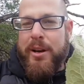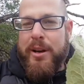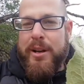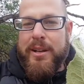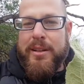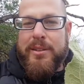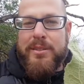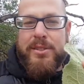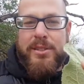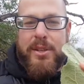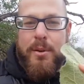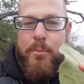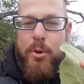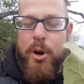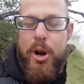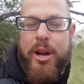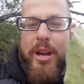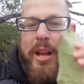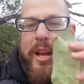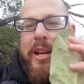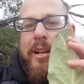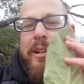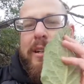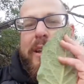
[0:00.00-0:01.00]
and somewhere
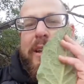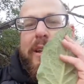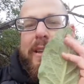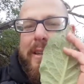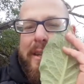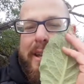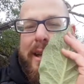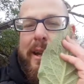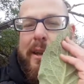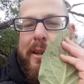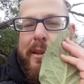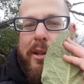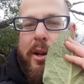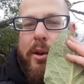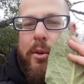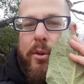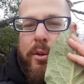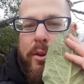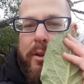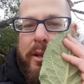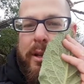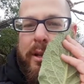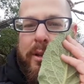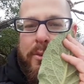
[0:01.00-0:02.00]
in England,
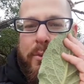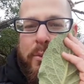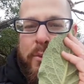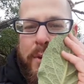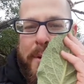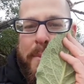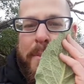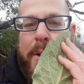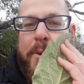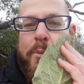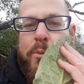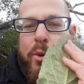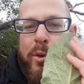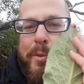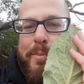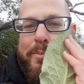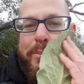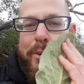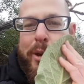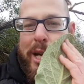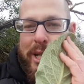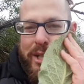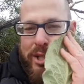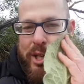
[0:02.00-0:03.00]
the women would
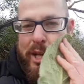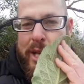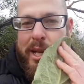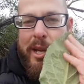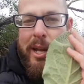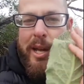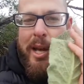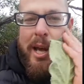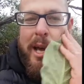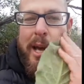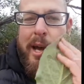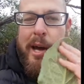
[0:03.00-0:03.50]
brush it